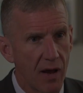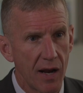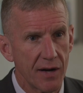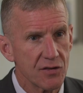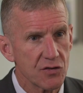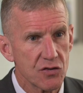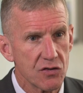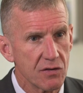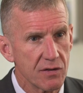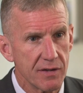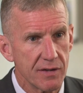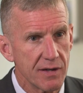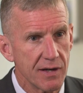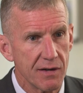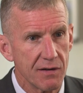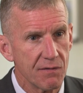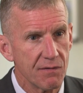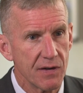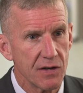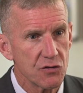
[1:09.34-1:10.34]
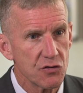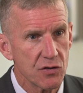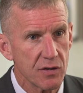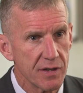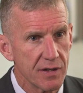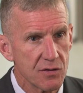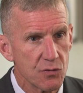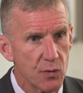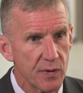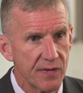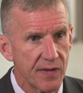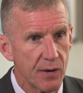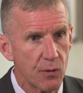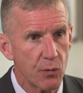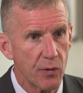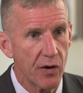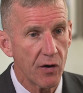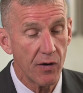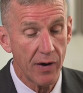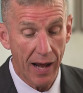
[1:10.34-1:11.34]
not as good at intervention as we
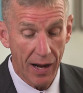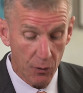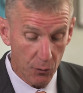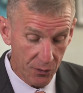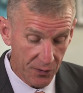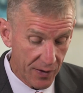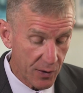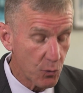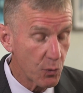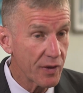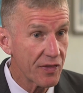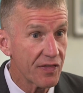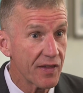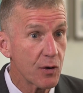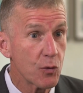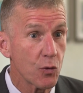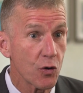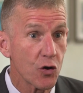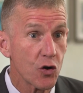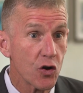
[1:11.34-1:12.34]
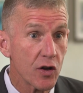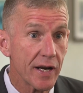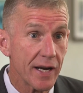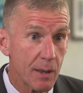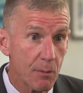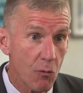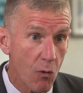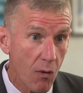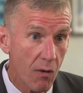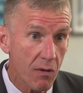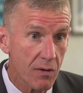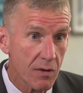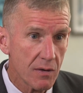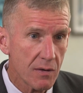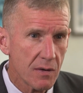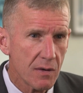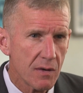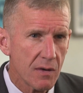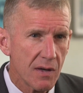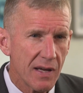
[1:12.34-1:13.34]
think we are, and I don't think we think we're good anymore.
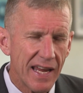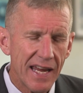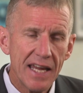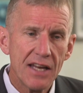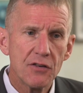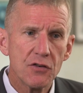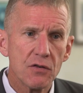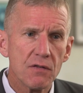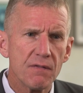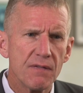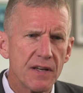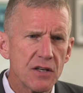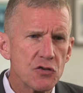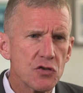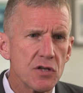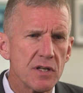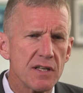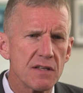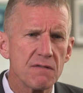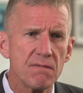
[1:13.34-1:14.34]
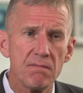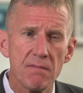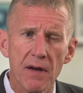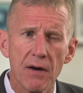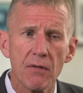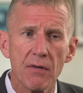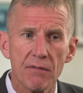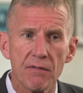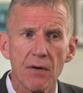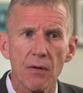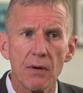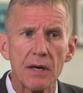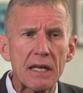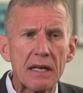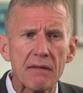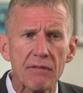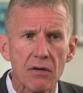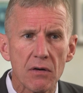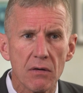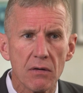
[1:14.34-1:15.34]
Intervention is very, very
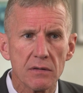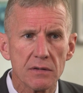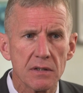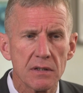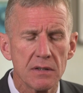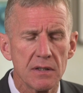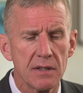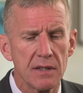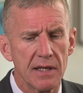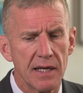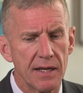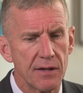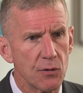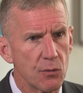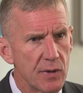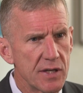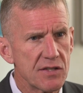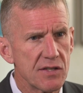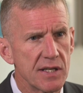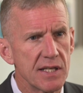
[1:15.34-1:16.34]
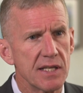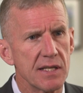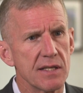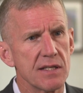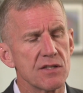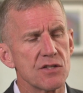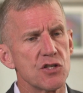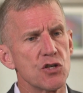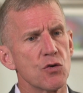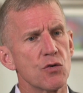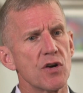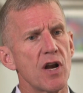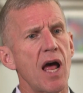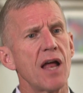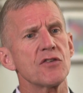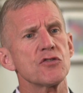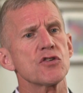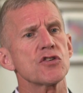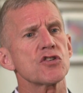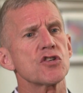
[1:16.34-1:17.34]
difficult. And the reason is you're
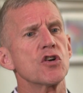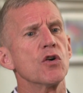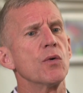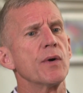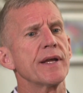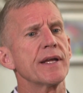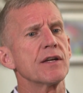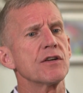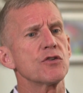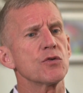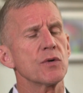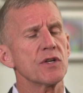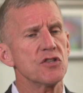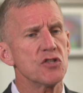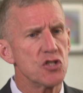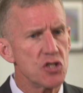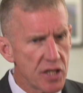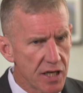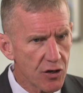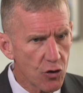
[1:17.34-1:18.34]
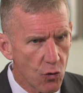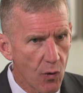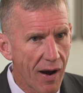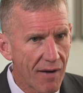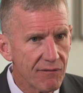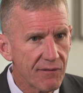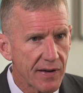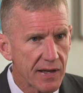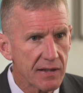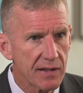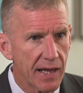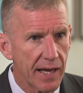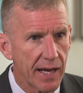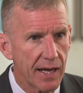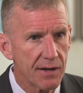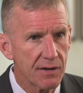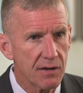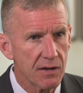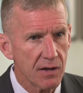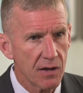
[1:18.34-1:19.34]
not just going into a geographic
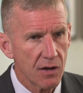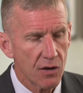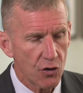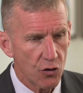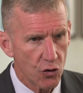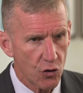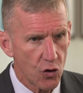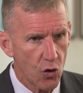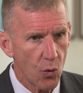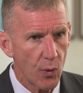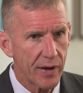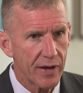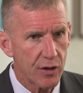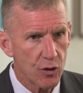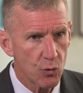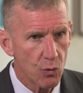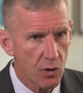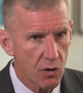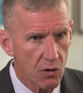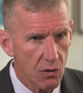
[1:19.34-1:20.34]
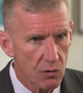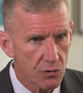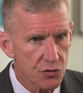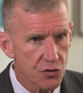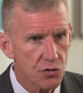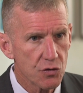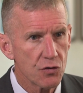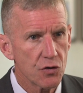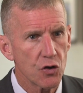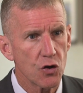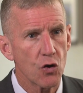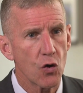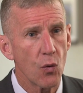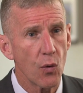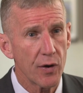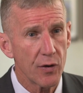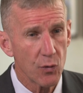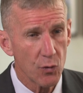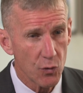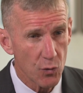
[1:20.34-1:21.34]
land. You're going into a culture, you're
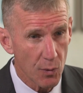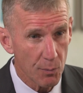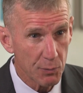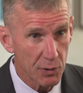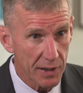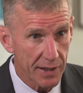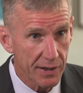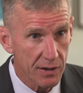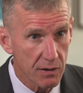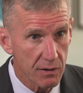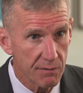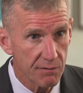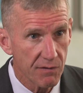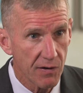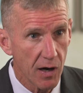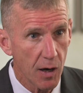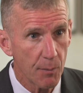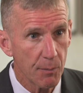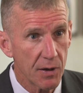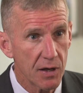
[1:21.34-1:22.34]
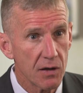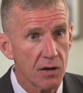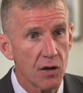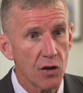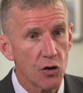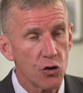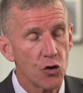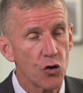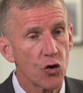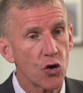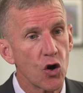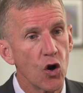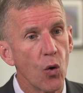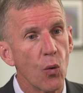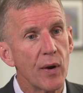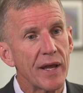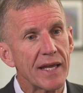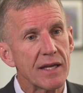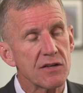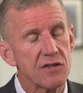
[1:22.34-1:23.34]
going into a political environment, you're
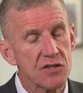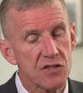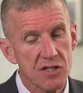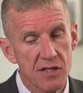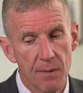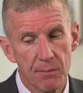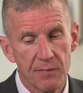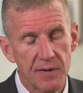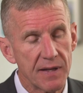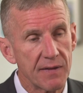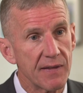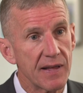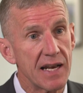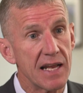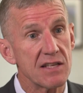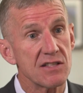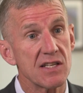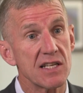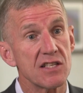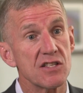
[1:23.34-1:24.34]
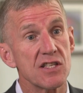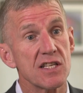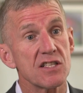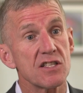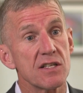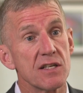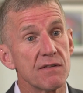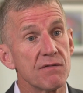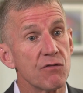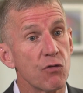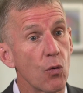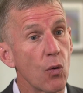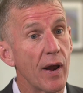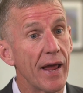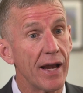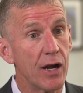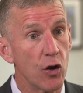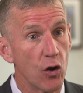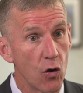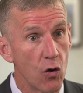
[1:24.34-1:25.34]
going into something that has existed for
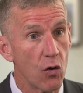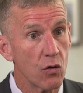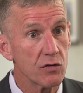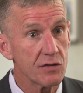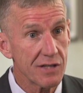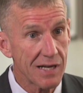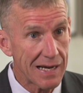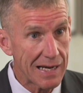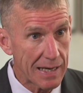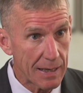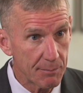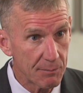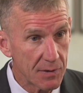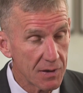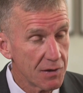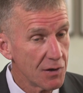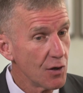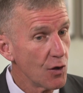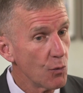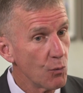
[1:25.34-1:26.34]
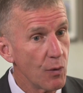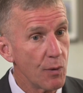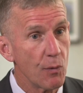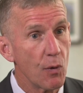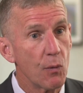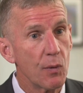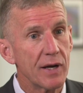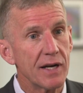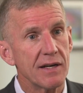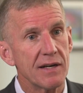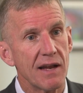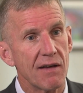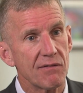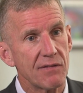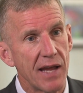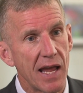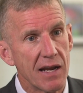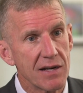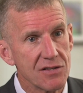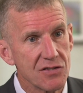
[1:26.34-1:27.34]
a long time. When we went into
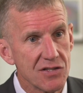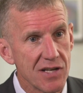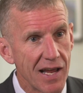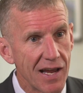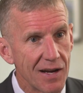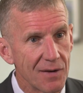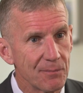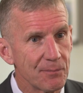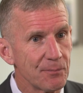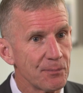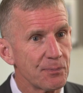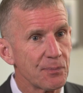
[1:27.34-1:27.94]
Afghanistan,